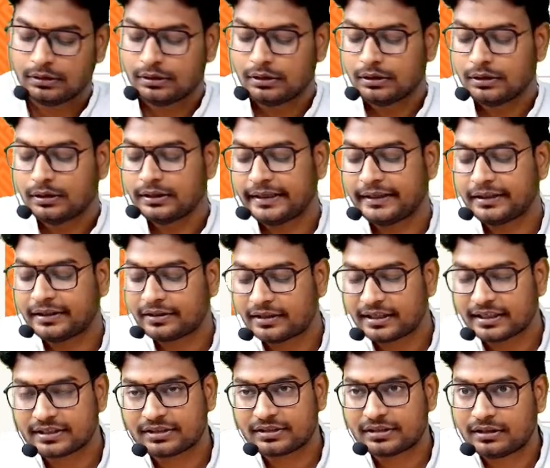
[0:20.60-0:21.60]
the
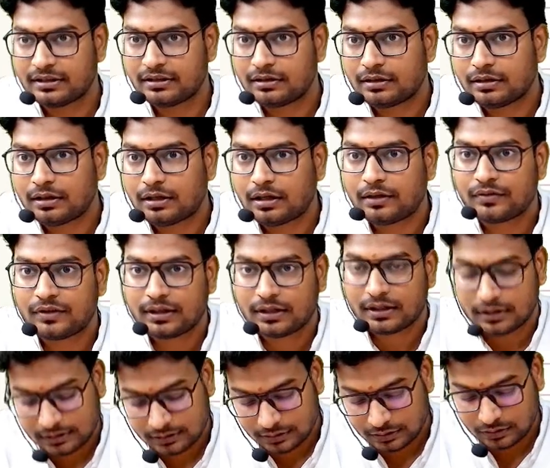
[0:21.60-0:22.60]
introduction of the
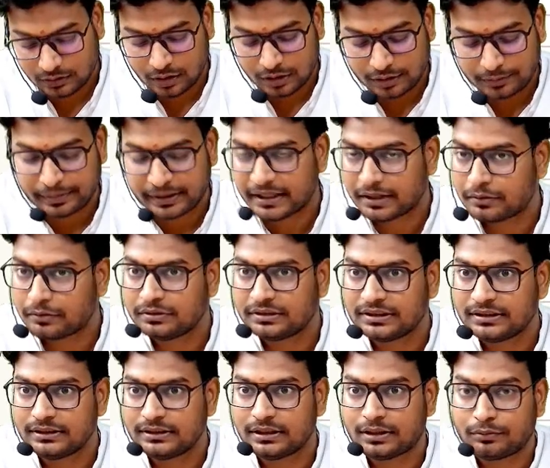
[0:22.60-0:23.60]
corporate
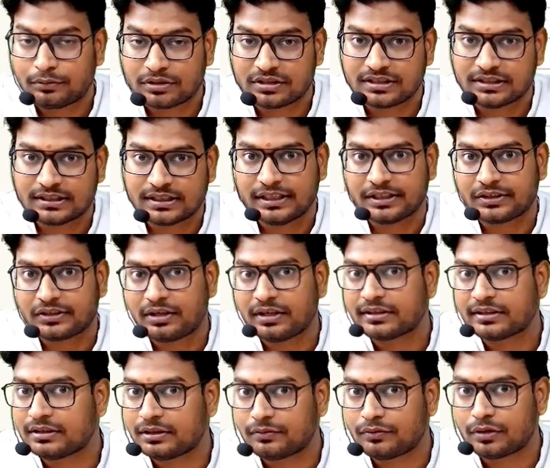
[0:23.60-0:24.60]
accounting, the original
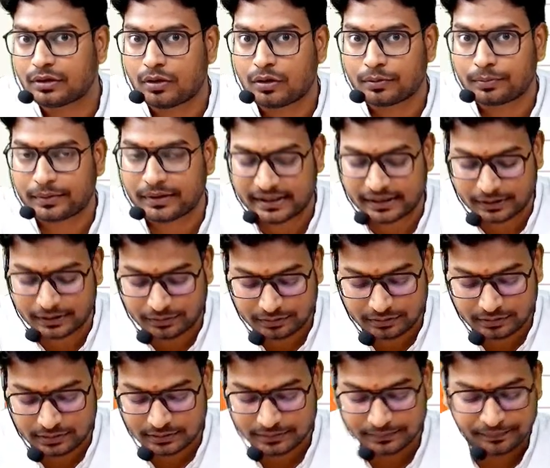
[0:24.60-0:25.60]
introduction of the corporate
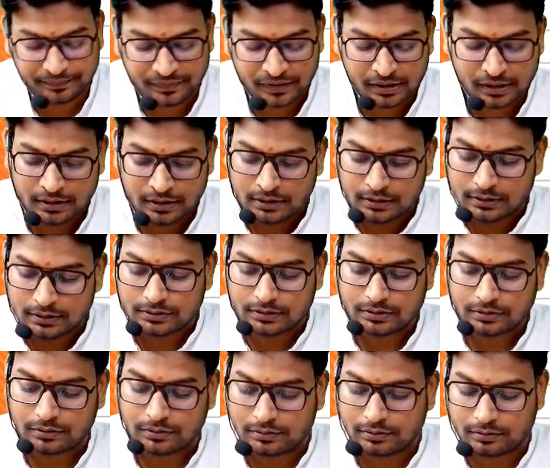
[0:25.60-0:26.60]
accounts.
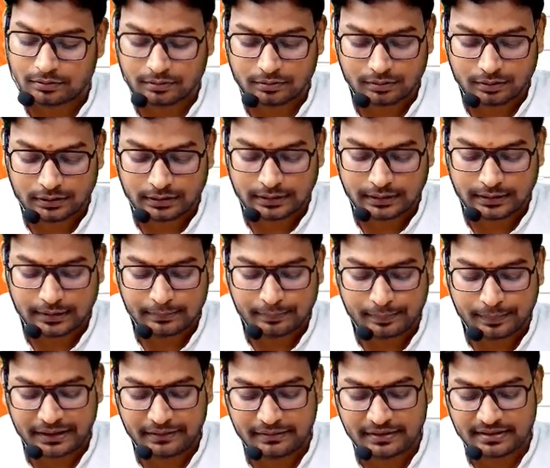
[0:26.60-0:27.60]
So in the
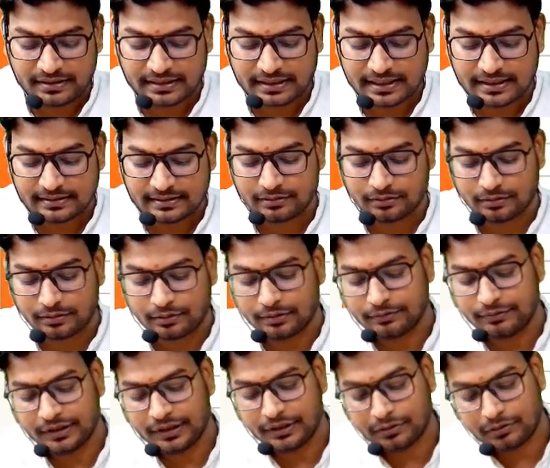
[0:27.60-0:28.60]
previous class,
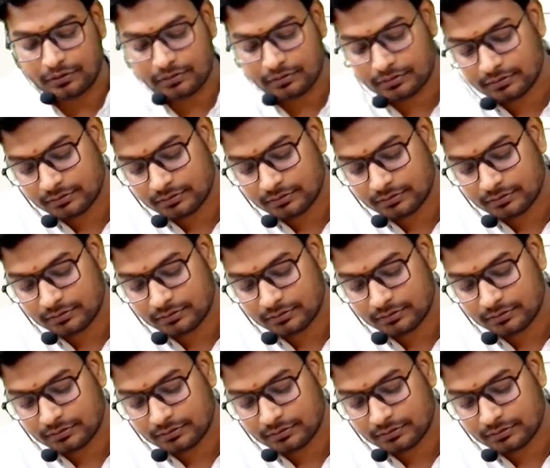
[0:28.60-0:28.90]
we know